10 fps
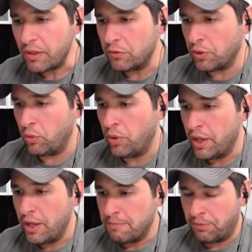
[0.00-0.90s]
So
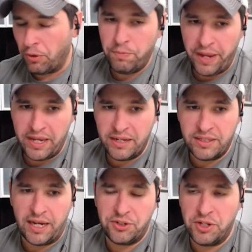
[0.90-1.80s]
propane is
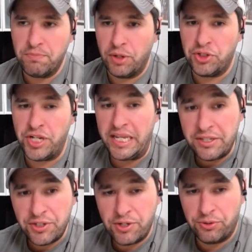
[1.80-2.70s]
actually much
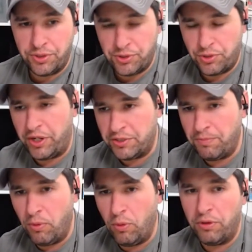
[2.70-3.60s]
easier to
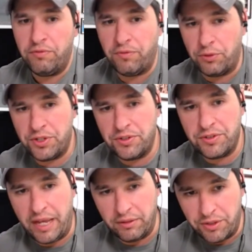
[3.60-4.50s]
transport versus
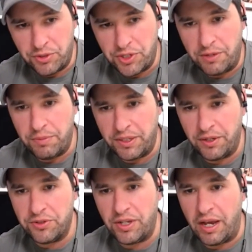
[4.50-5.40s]
LNG
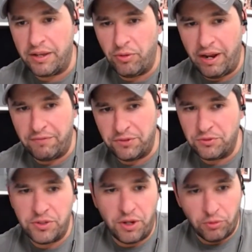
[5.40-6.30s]
because I don't have to,
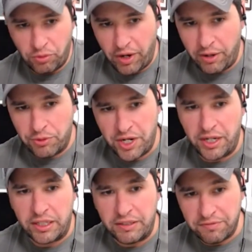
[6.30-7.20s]
you know,
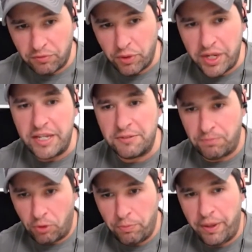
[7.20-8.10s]
cryogenically freeze
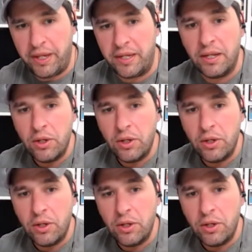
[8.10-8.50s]
propane